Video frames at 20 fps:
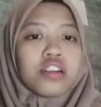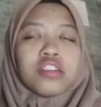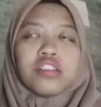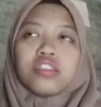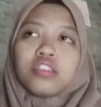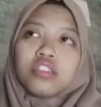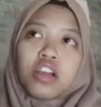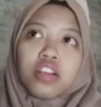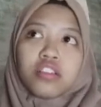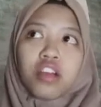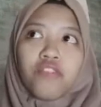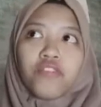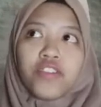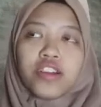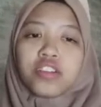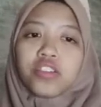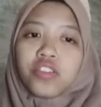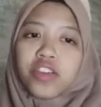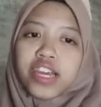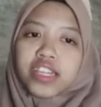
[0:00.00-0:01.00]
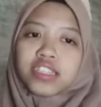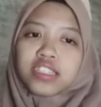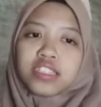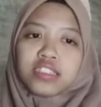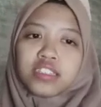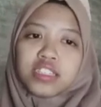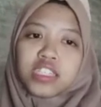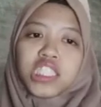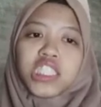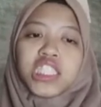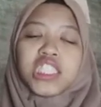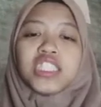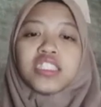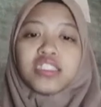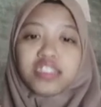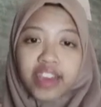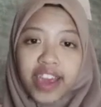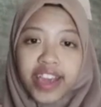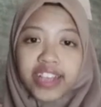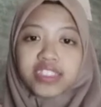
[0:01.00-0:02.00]
Not of a great, she
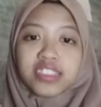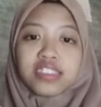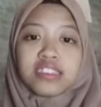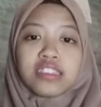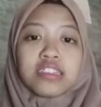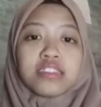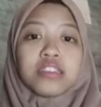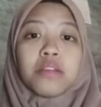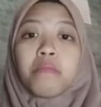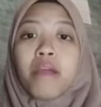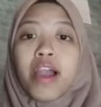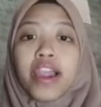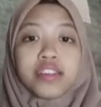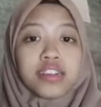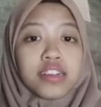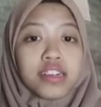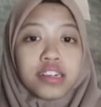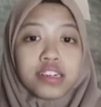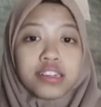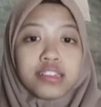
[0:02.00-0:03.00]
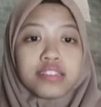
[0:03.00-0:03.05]
says, the minor.